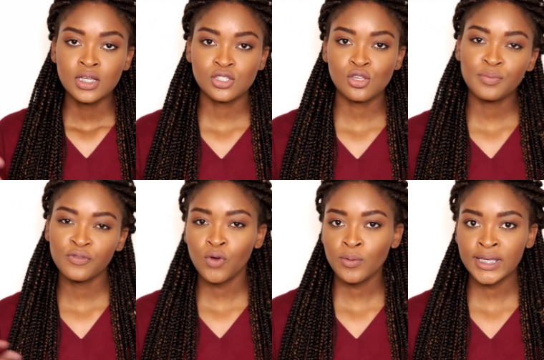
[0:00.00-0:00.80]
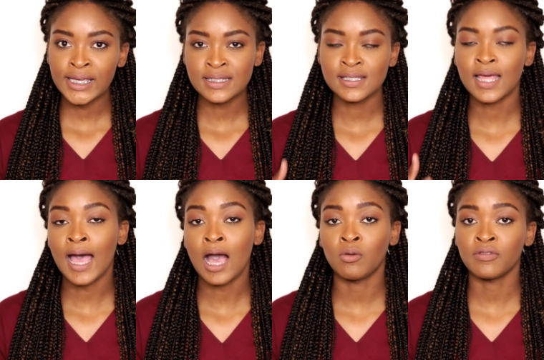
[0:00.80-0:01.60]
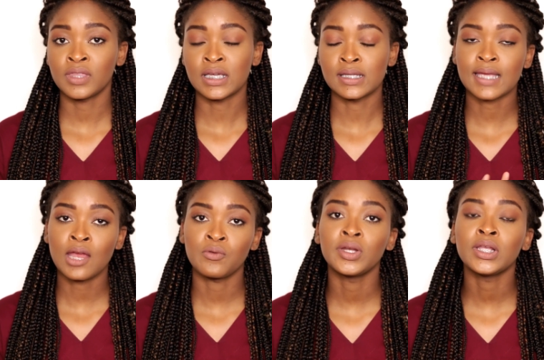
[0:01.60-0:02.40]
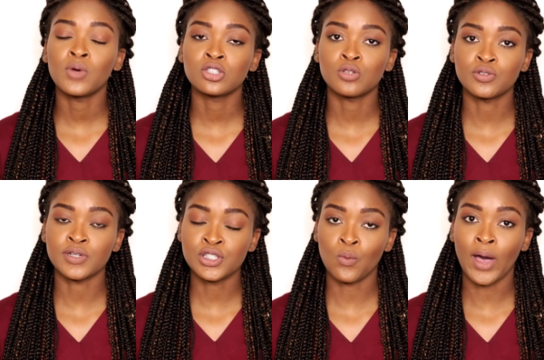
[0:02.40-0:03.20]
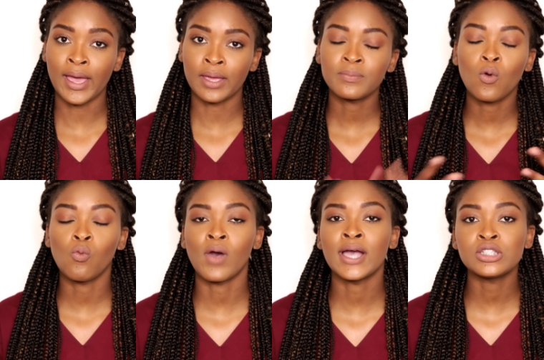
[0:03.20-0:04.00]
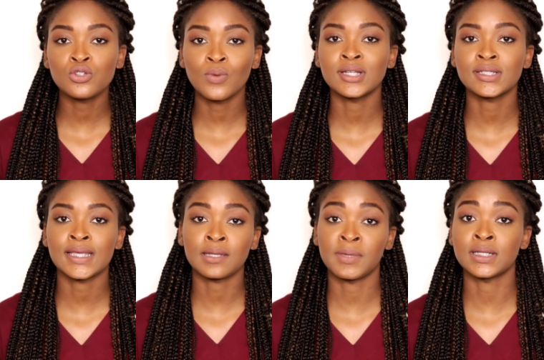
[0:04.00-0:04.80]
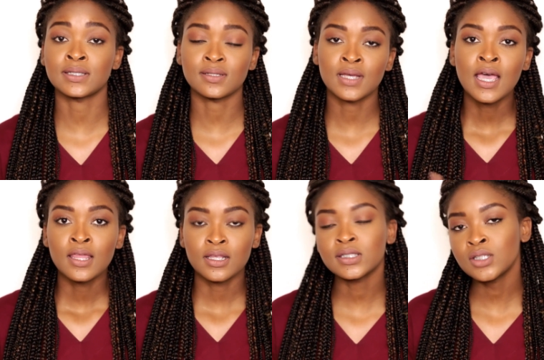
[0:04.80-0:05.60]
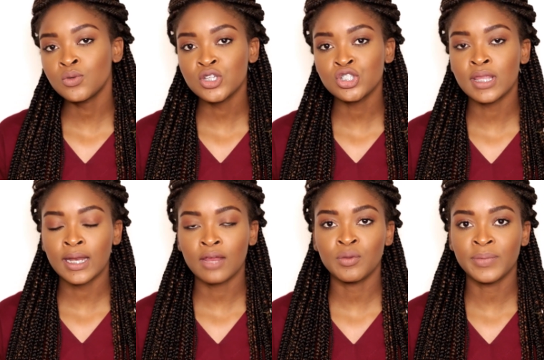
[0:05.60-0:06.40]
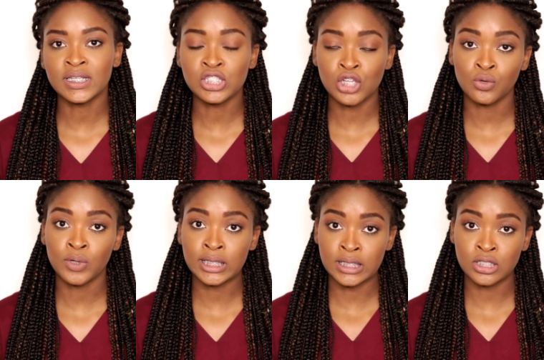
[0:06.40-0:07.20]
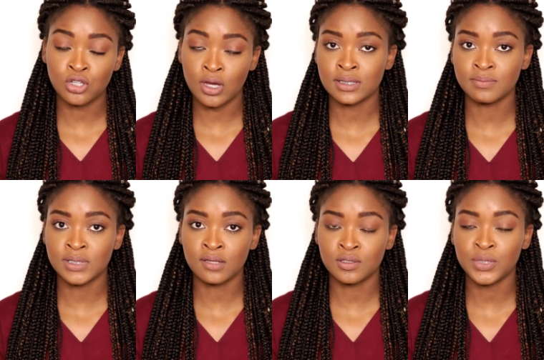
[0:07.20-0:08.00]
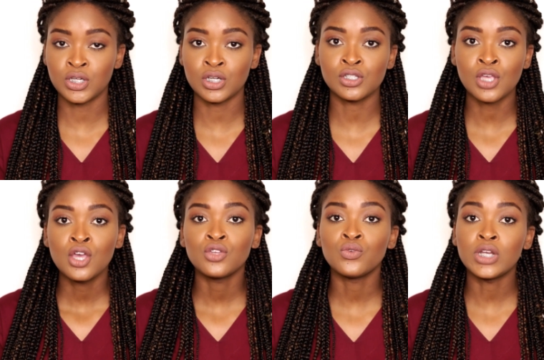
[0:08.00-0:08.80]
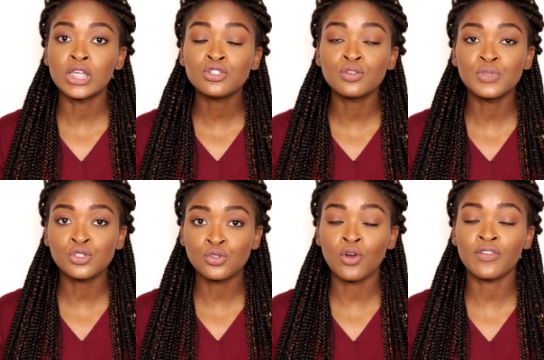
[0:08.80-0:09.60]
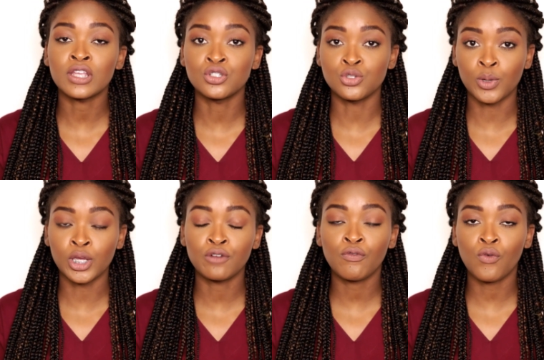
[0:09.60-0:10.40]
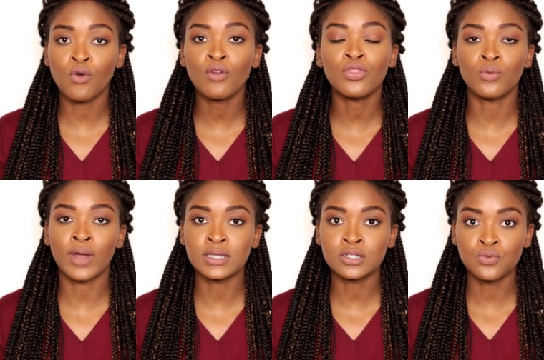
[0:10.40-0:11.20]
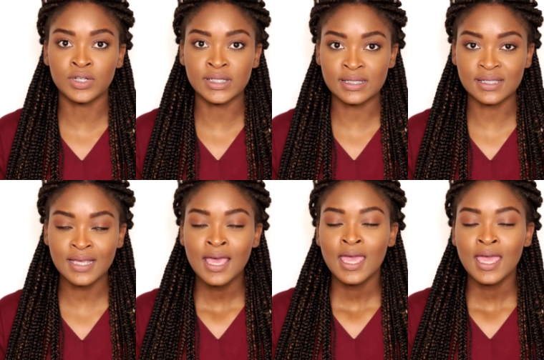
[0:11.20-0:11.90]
So before we get into the how of things, I really want to address the why. Why do you want to study medicine? This is a question that everybody genuinely needs to ask themselves, because you need to be sure that you're doing it for the right reasons.